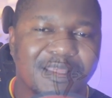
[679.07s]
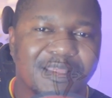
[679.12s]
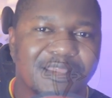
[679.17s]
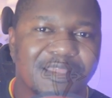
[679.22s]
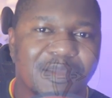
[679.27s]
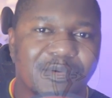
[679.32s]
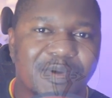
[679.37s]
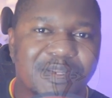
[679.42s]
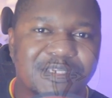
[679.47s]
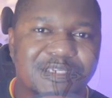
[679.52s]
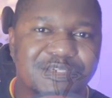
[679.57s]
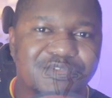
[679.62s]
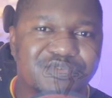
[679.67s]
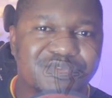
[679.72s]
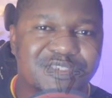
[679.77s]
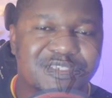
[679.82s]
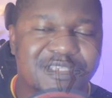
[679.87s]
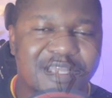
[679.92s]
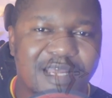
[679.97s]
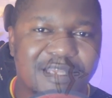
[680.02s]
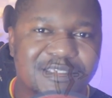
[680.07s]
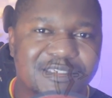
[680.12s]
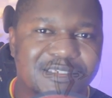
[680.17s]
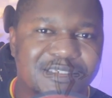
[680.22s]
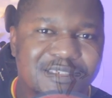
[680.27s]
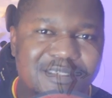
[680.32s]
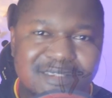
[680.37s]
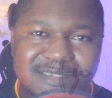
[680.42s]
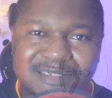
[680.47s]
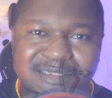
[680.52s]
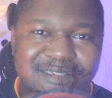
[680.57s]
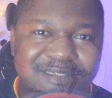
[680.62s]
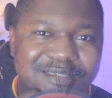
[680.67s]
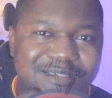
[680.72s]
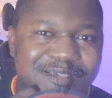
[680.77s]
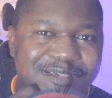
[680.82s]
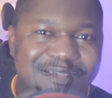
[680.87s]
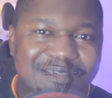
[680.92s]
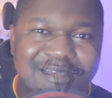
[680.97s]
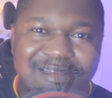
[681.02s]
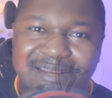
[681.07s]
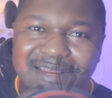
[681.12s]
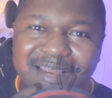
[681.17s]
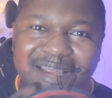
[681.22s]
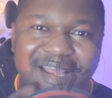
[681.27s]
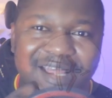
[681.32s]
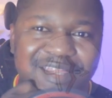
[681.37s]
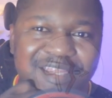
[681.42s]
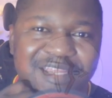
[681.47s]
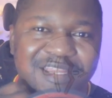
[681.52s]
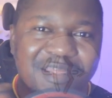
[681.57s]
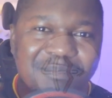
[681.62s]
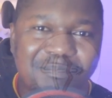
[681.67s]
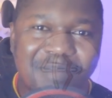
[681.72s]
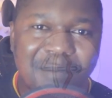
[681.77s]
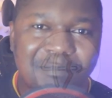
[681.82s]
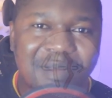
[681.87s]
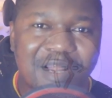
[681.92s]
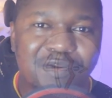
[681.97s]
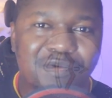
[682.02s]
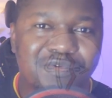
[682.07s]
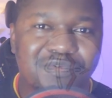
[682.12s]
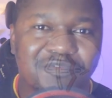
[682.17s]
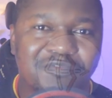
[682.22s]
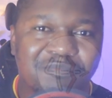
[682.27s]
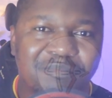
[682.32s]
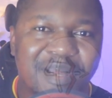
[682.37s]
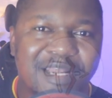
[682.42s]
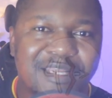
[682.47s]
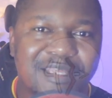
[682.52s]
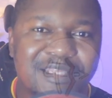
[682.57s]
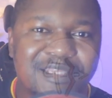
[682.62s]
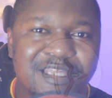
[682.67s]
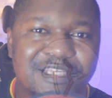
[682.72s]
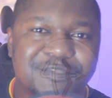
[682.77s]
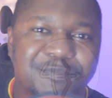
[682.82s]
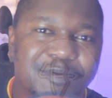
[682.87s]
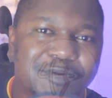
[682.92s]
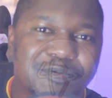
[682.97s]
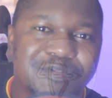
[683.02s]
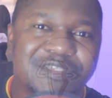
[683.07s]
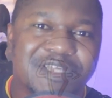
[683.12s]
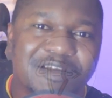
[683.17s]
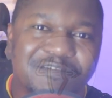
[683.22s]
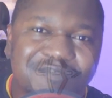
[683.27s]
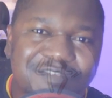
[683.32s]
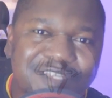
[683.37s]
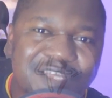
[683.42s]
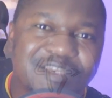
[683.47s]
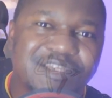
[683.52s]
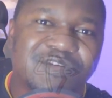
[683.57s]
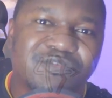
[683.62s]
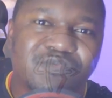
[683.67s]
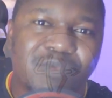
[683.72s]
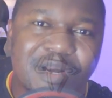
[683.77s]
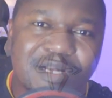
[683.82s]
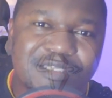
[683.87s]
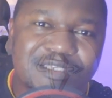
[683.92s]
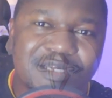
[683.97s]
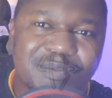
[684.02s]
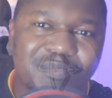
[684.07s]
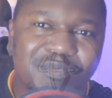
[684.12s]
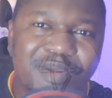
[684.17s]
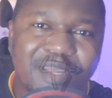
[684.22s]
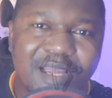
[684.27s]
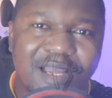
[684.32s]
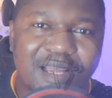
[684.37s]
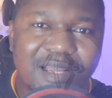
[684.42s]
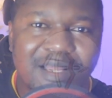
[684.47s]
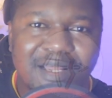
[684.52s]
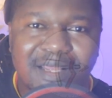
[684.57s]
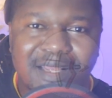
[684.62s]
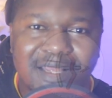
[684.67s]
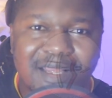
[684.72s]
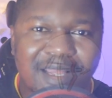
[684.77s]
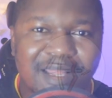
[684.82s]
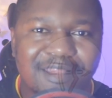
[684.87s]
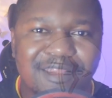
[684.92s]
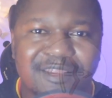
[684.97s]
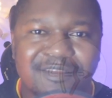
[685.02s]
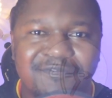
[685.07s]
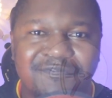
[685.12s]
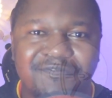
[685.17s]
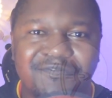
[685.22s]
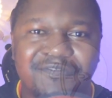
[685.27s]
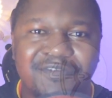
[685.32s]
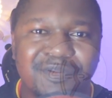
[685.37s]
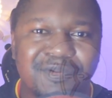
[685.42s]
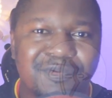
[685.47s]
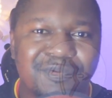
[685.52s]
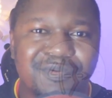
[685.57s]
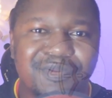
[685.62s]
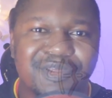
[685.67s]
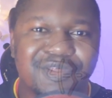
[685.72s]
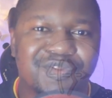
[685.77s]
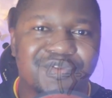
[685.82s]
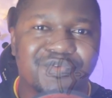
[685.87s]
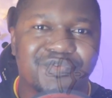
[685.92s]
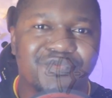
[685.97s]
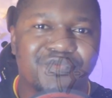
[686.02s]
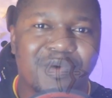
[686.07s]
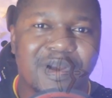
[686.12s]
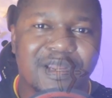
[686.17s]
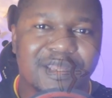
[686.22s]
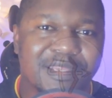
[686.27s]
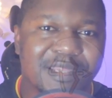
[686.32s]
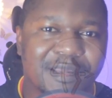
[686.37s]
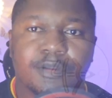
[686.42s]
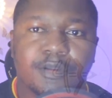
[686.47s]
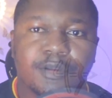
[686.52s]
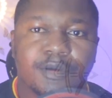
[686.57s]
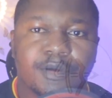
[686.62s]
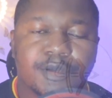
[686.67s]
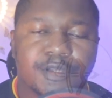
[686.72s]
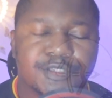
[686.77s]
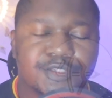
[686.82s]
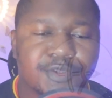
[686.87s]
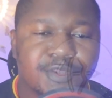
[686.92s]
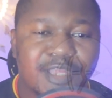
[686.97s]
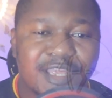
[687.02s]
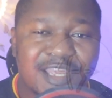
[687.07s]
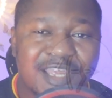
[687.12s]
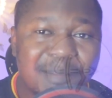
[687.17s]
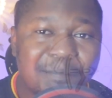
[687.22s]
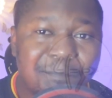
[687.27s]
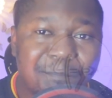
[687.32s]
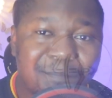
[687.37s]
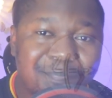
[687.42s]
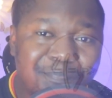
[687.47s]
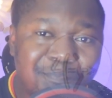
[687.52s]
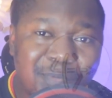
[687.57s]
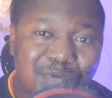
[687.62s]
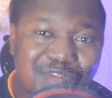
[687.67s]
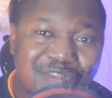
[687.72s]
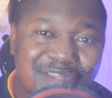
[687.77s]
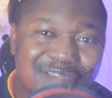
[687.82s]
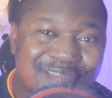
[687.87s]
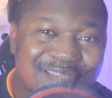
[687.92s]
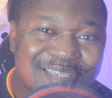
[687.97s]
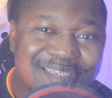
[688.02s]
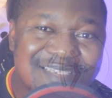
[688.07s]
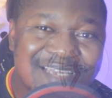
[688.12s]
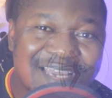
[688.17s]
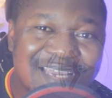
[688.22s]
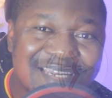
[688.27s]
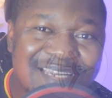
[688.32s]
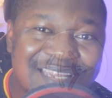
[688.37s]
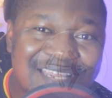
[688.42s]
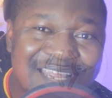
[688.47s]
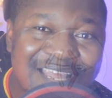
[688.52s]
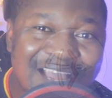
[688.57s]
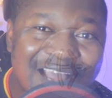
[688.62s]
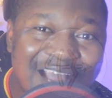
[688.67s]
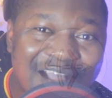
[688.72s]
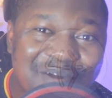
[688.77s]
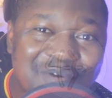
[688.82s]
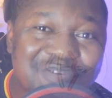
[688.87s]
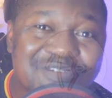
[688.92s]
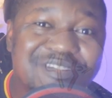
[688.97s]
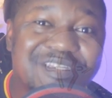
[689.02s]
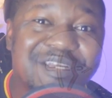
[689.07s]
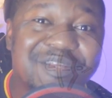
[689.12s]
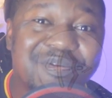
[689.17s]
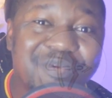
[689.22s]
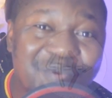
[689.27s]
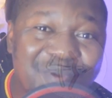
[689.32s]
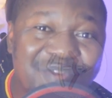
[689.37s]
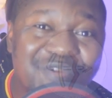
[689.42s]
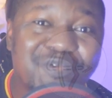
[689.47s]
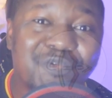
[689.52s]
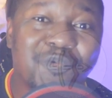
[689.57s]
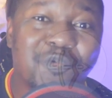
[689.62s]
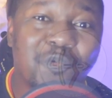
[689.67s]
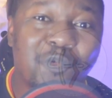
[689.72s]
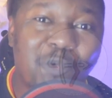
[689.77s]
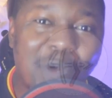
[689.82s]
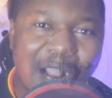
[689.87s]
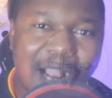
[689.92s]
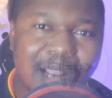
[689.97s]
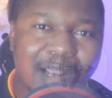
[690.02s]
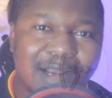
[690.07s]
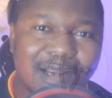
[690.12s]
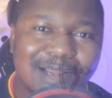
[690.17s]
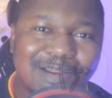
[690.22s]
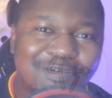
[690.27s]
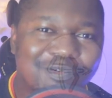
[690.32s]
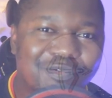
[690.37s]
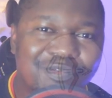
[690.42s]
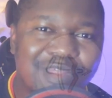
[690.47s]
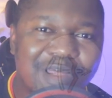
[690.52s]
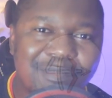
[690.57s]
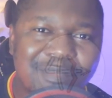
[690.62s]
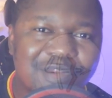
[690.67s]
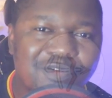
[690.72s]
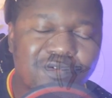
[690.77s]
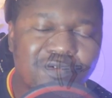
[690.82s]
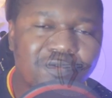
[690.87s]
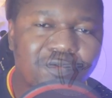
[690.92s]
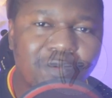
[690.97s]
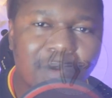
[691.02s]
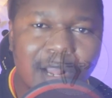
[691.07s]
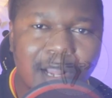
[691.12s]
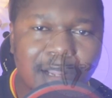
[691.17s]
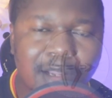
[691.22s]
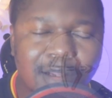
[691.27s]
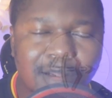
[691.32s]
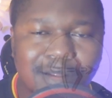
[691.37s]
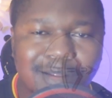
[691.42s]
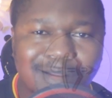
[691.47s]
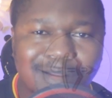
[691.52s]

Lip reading: They want it to start and then they pump a lot of money just because they have seen it work somewhere and they feel it should work here. So they keep pushing this idea because they know it will work. To them it will work.